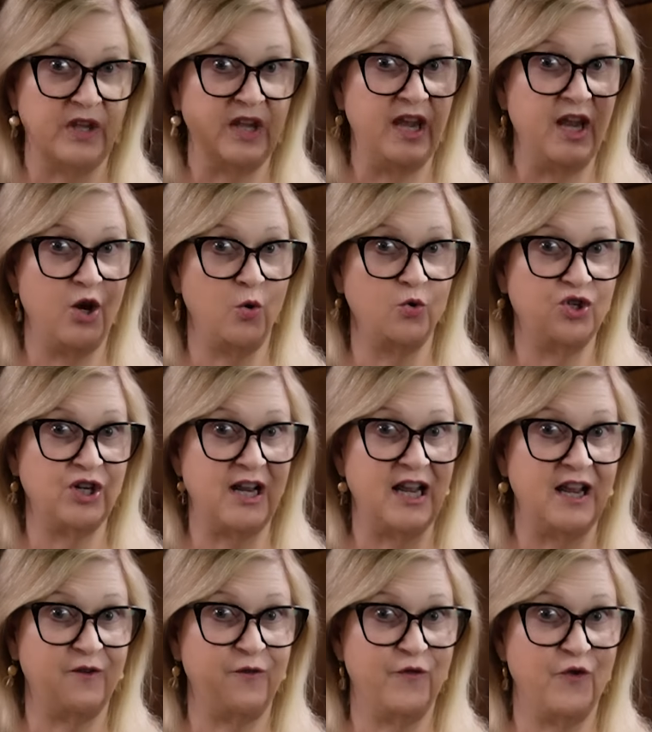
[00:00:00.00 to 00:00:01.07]

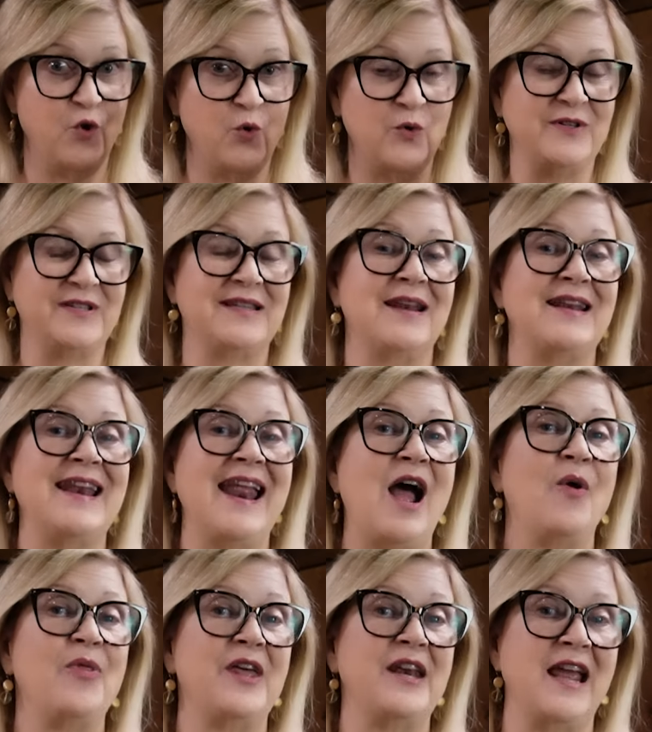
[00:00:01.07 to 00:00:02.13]
ketogenic foods
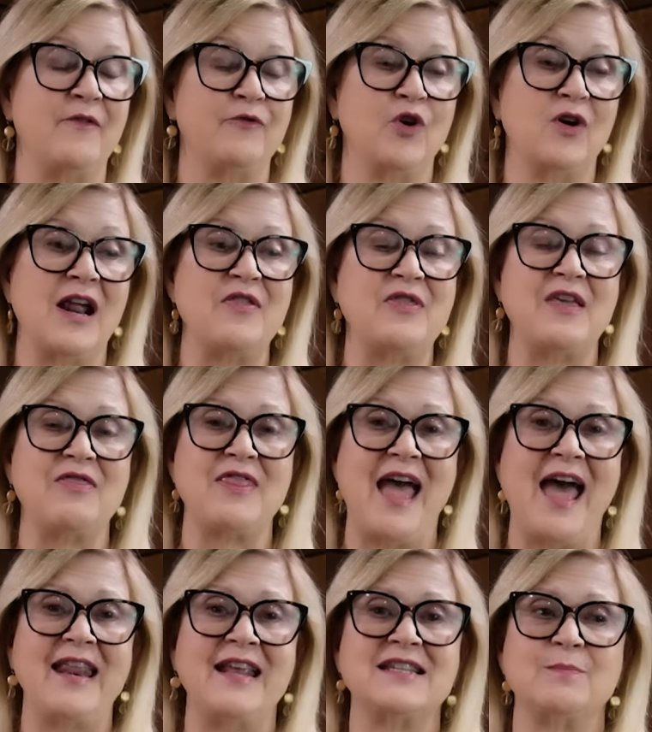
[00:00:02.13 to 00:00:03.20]
now than ever, and I think
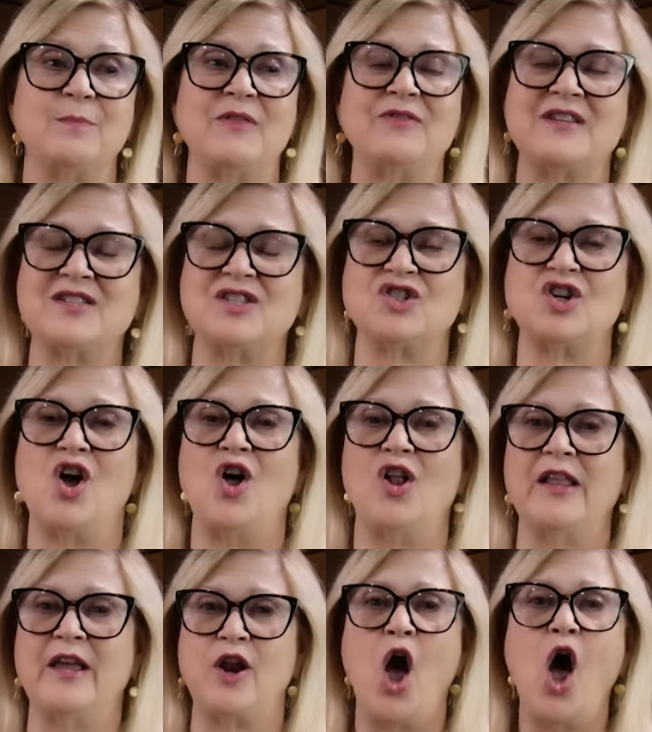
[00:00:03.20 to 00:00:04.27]
that has been the
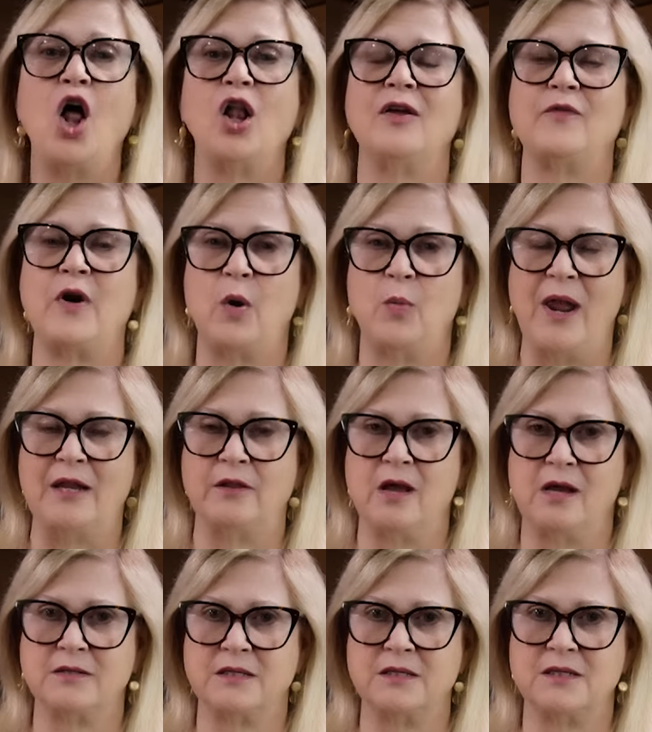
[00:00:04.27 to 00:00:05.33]
stall in all of our weight
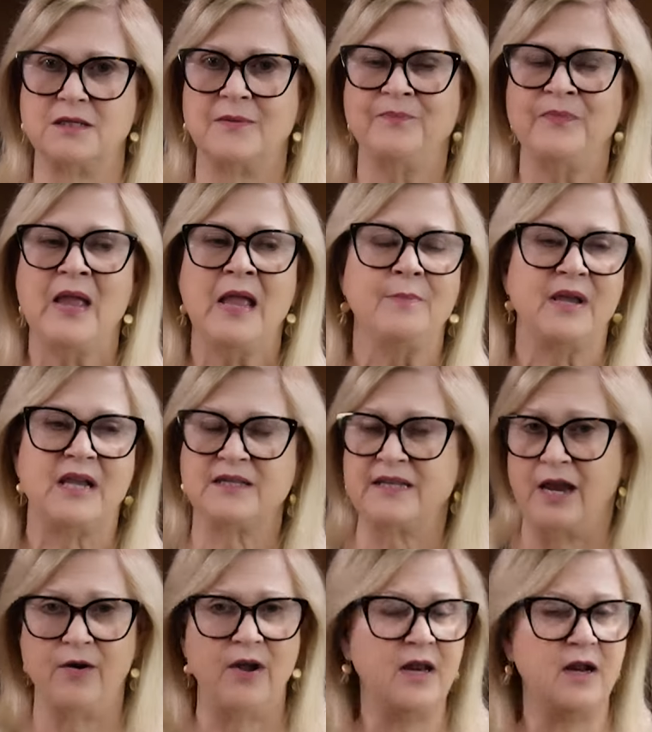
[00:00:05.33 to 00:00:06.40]
losses, because
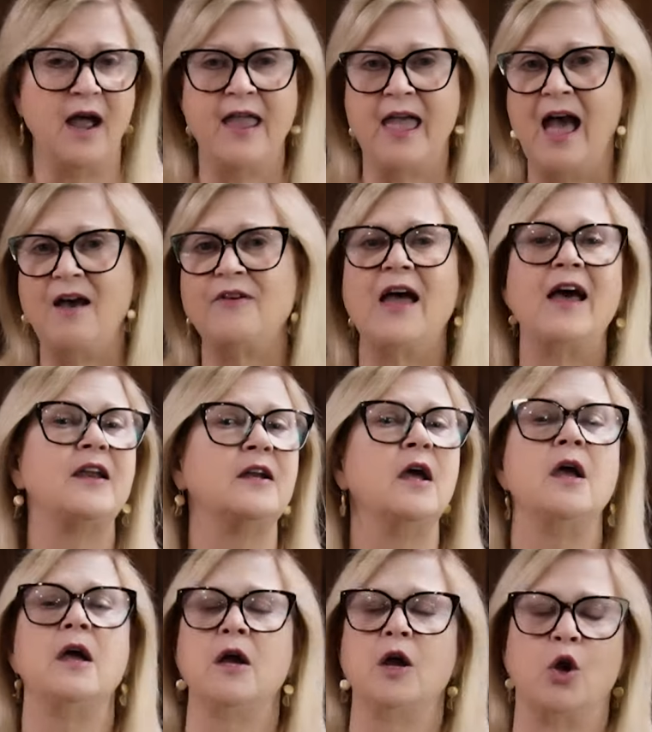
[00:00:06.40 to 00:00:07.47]
Harry and I have had
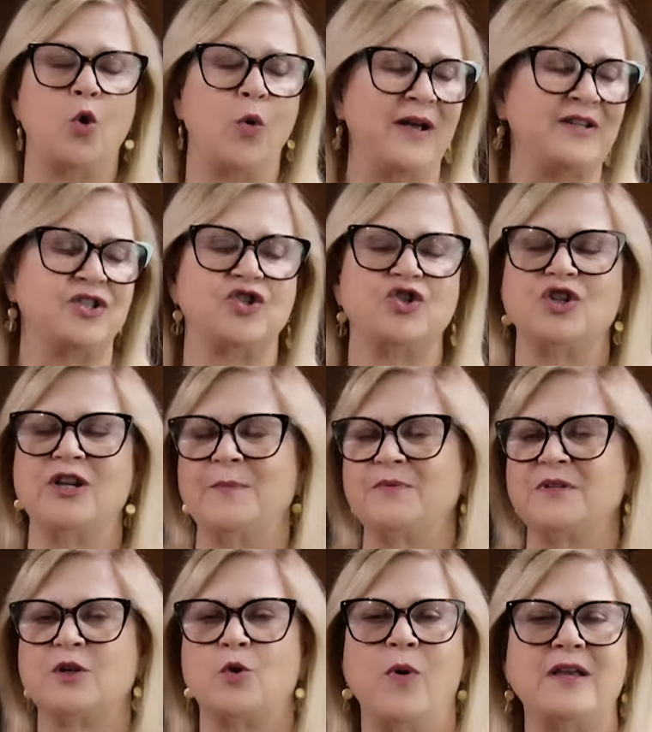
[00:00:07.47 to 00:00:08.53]
Quest
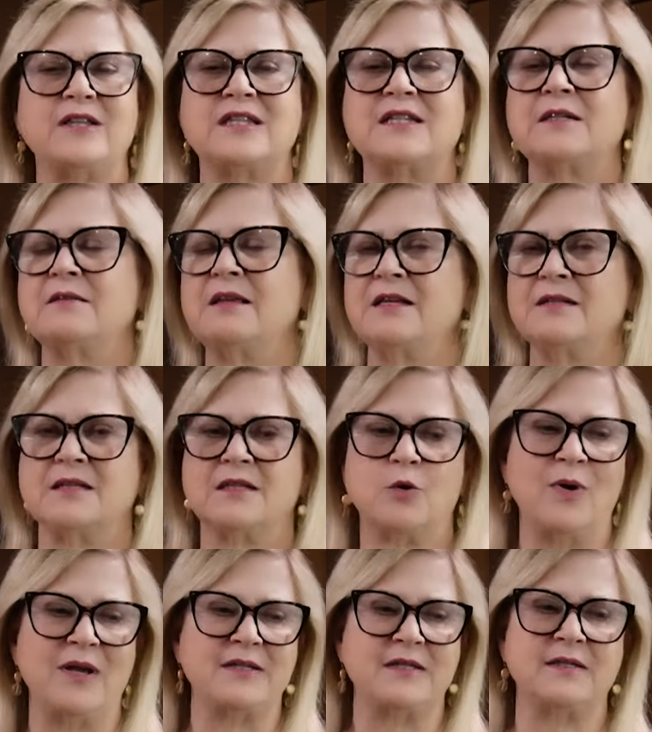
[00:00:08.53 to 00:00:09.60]
chips, Quest this,
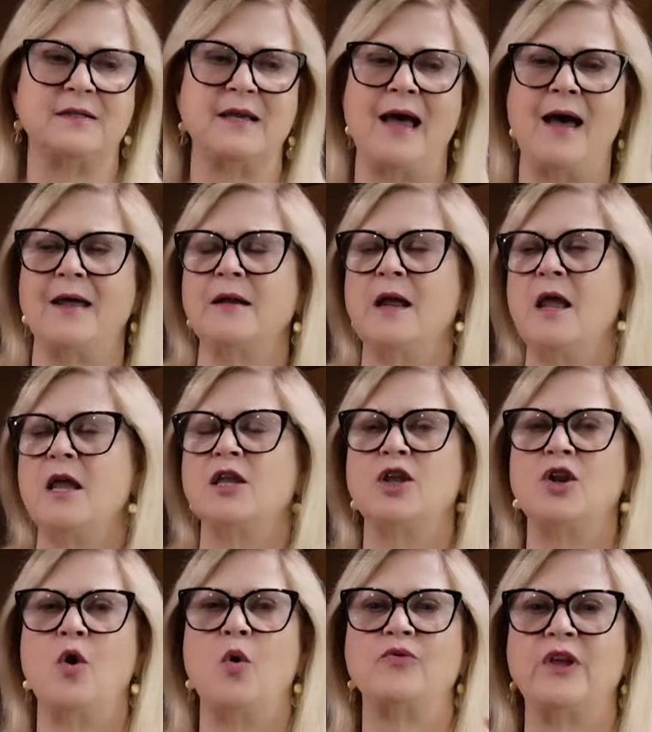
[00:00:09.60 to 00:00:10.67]
Quest that, you
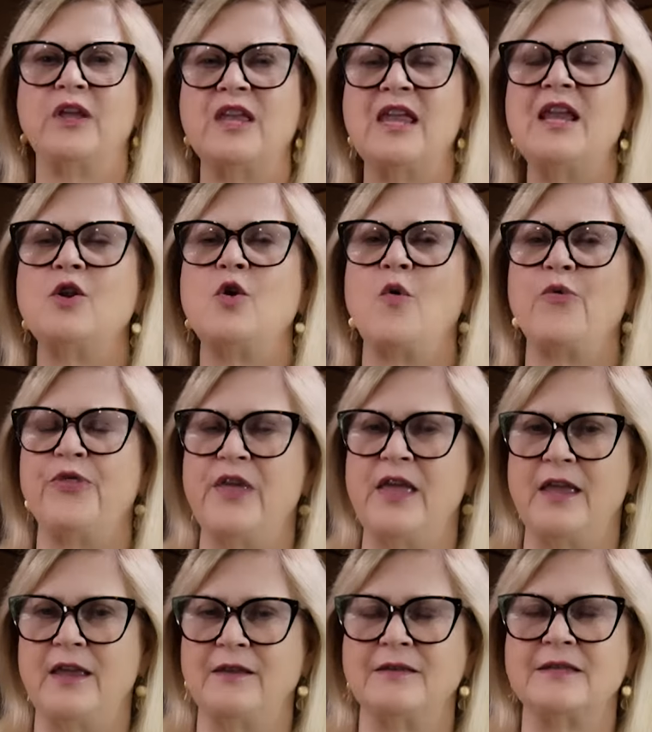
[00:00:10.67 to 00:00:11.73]
know, the keto
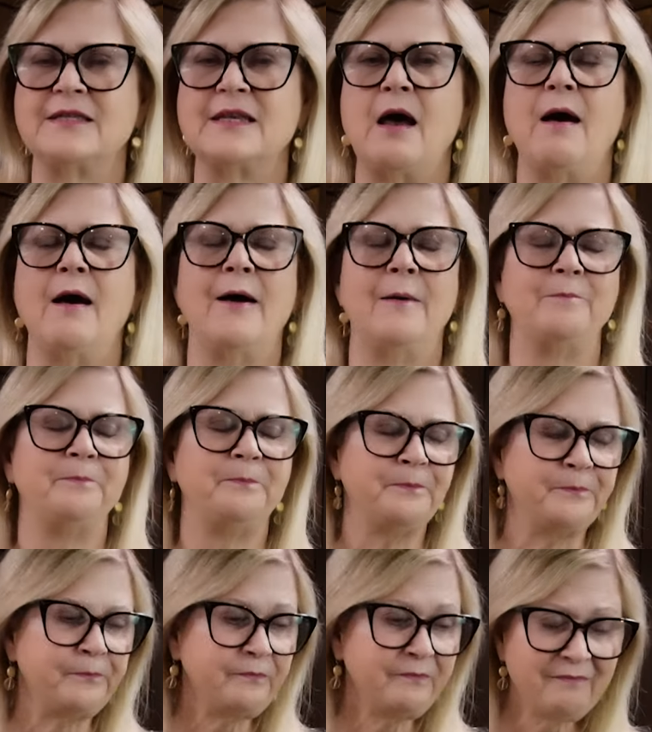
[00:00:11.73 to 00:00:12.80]
things,
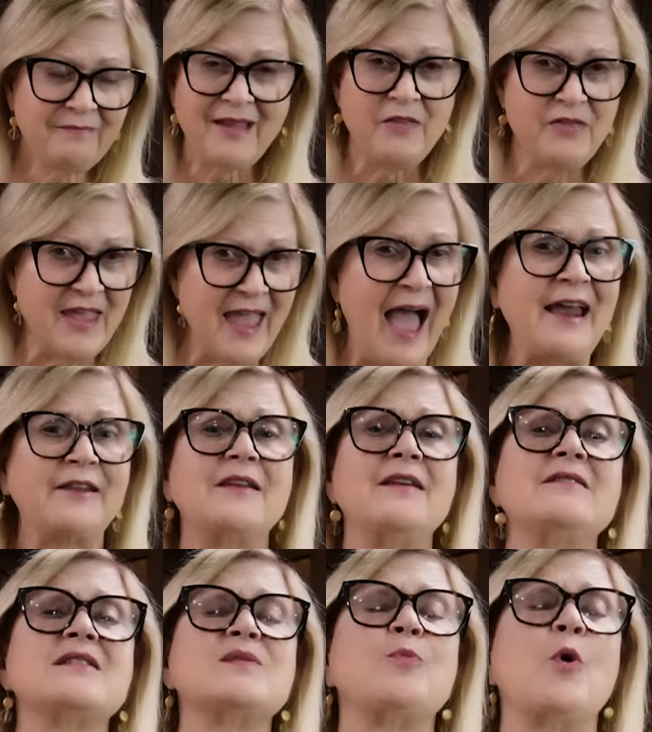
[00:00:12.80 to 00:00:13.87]
the
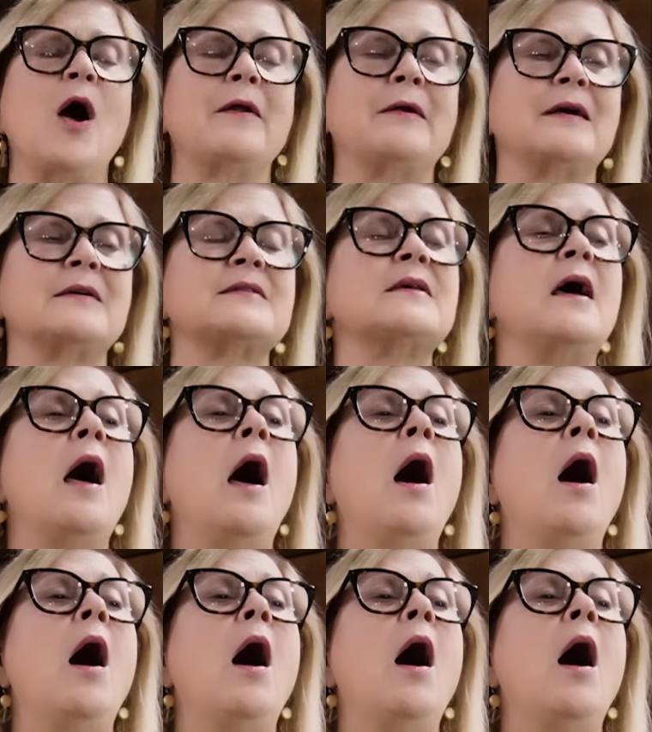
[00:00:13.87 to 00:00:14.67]
Atkins products,